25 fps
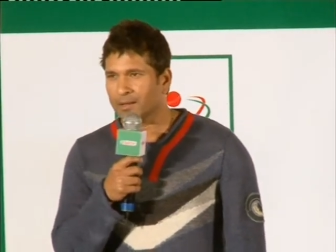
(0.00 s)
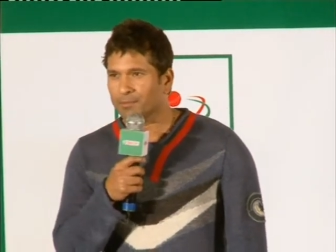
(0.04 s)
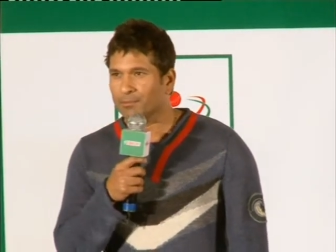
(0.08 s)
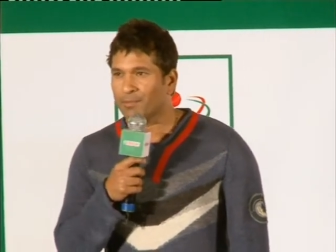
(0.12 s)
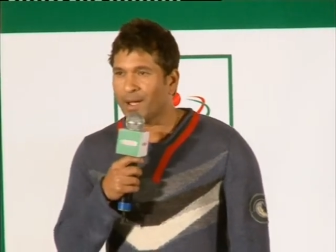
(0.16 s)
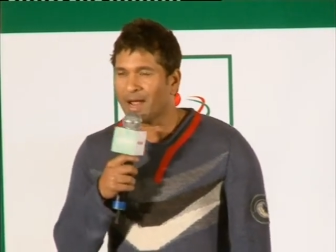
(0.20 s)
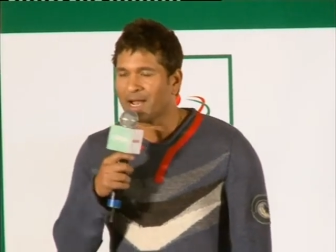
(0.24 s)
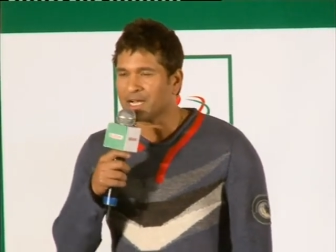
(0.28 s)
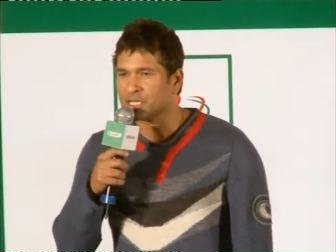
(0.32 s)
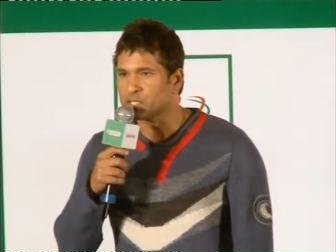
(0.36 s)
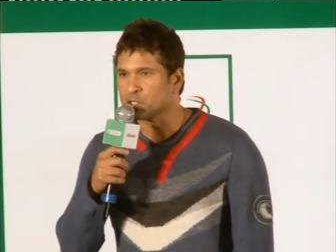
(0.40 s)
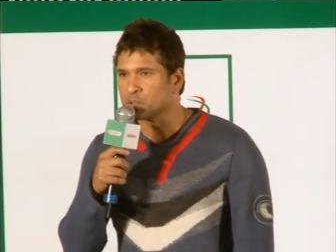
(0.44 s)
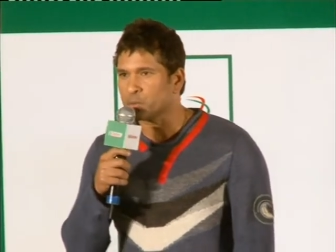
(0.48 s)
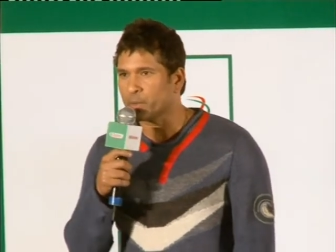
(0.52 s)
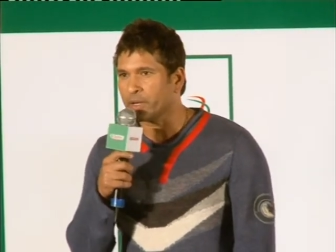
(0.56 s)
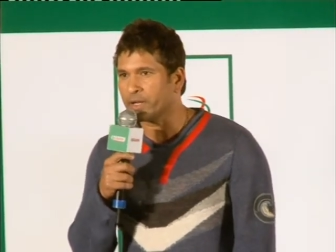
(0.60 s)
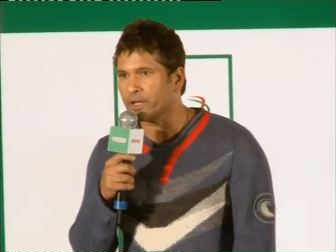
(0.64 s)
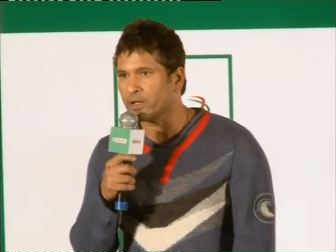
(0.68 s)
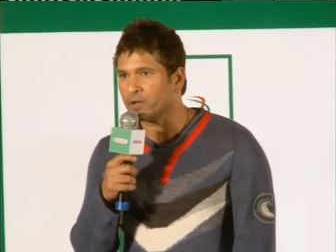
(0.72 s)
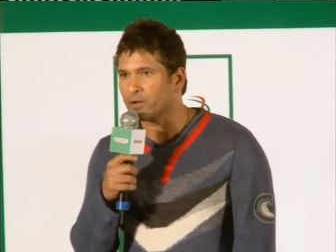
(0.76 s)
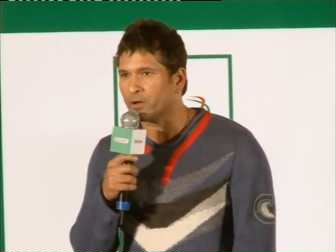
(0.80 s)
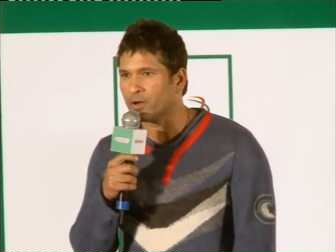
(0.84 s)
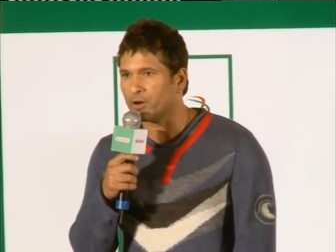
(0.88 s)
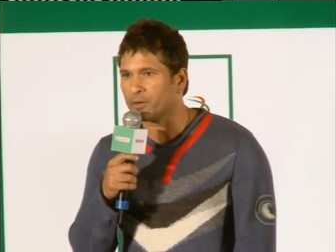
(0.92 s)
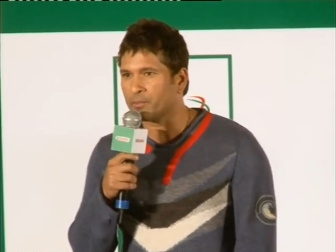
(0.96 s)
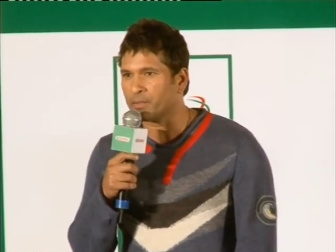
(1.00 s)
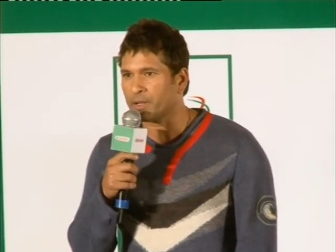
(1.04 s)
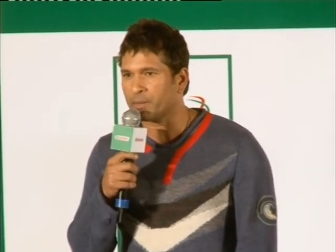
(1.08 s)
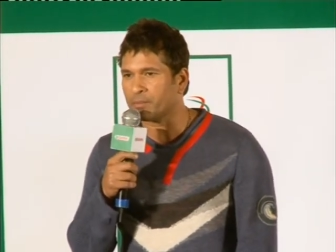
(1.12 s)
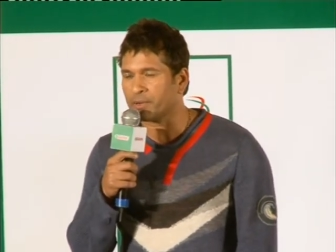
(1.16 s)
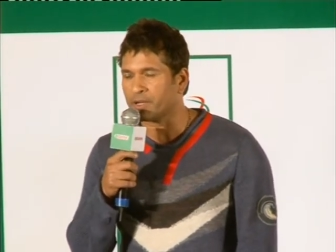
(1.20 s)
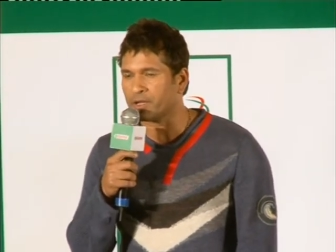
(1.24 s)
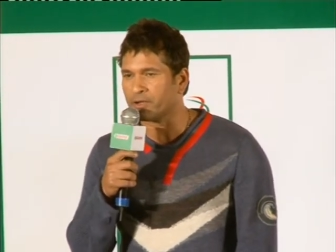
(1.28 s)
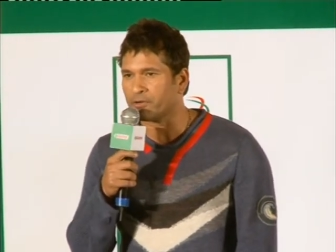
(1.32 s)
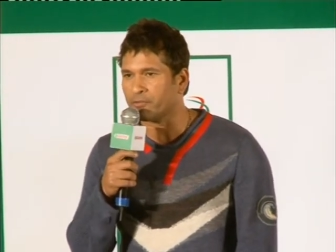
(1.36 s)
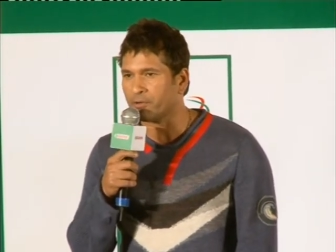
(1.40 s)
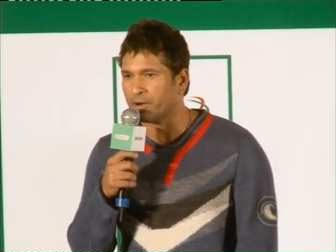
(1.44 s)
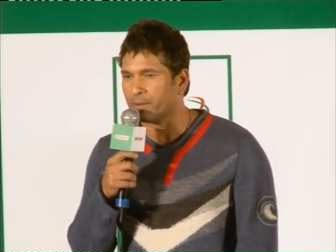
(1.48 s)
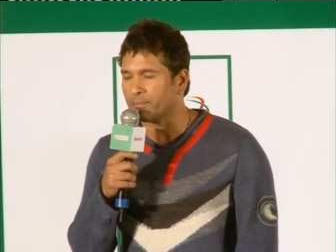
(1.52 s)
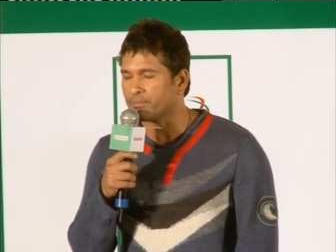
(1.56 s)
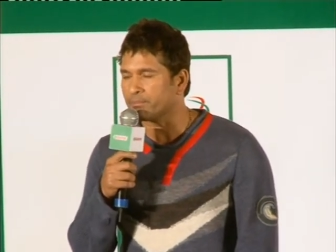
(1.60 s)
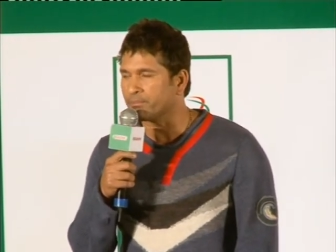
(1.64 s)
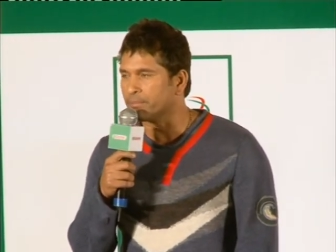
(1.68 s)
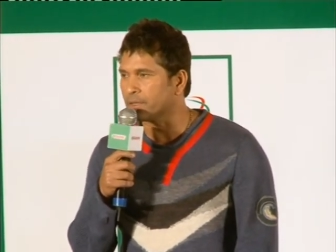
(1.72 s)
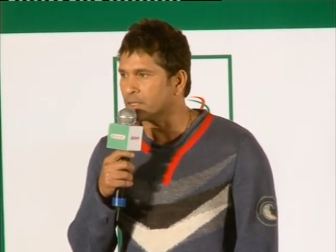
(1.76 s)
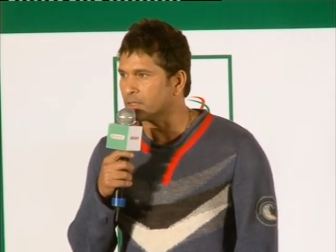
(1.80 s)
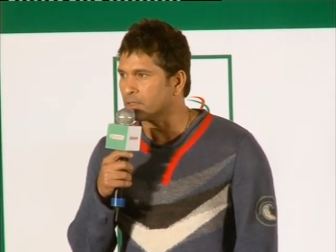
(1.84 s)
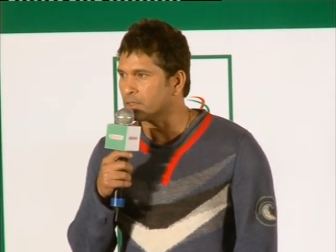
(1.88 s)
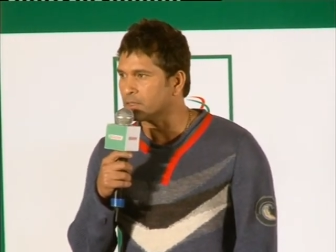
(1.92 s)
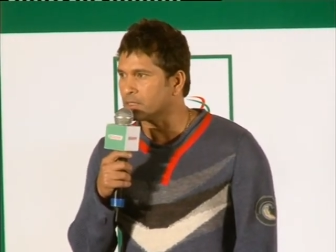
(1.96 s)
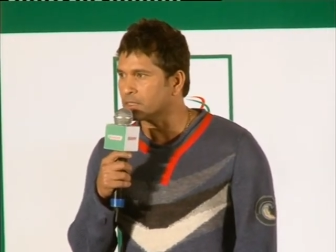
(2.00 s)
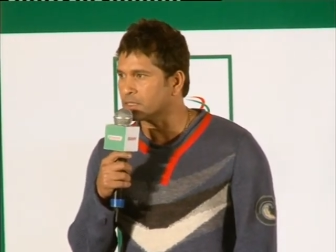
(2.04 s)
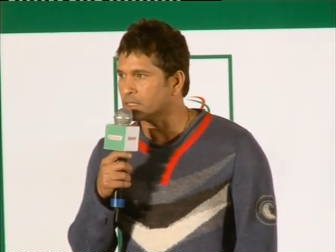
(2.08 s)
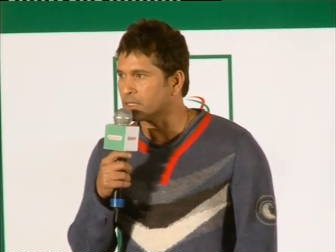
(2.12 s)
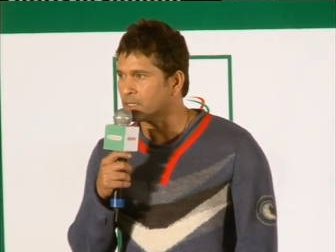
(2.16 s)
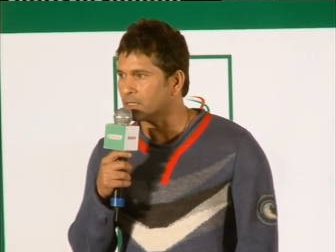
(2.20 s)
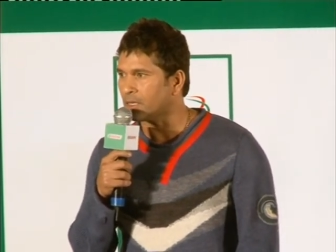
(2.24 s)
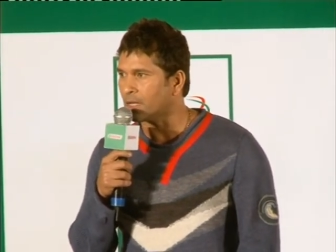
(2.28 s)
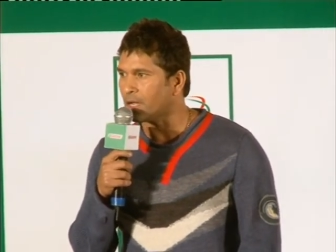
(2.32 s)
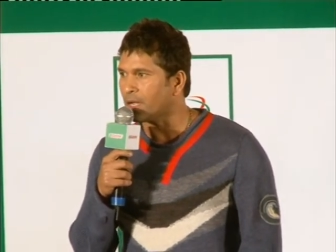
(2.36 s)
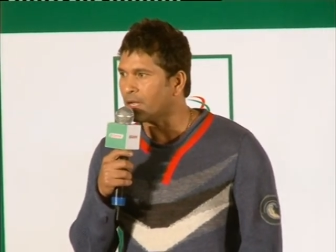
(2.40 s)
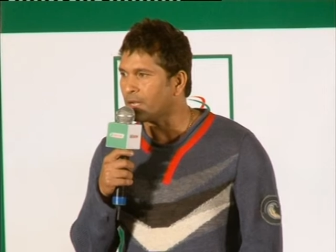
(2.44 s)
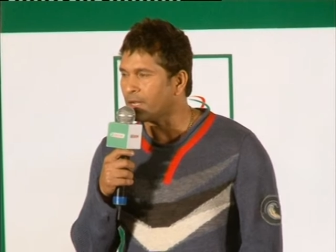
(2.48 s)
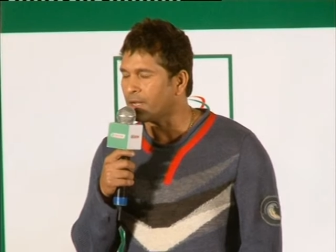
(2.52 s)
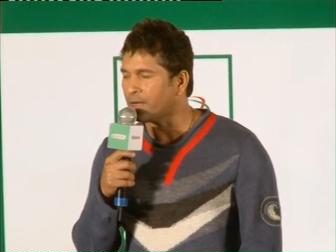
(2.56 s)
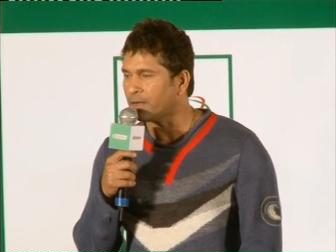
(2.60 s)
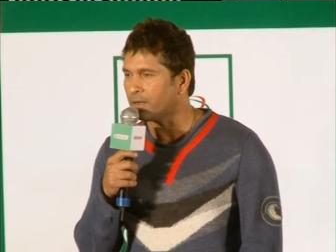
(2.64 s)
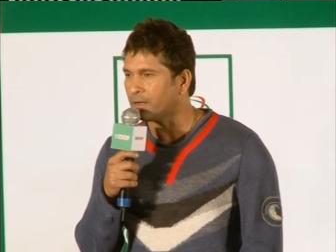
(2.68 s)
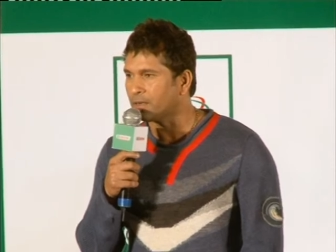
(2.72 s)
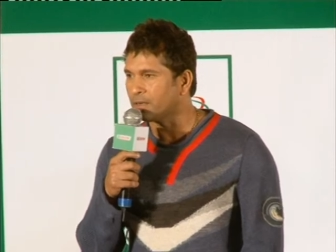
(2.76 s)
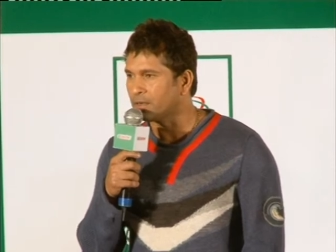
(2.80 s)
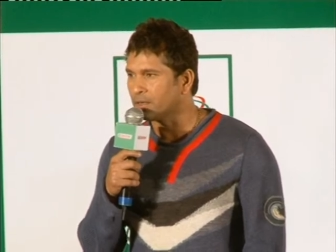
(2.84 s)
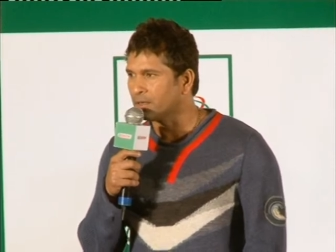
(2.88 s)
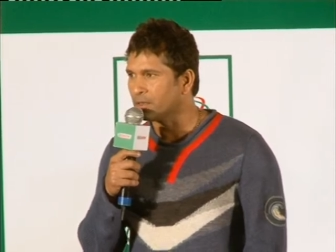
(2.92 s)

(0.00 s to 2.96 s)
bat swing or maybe grip because uh, I had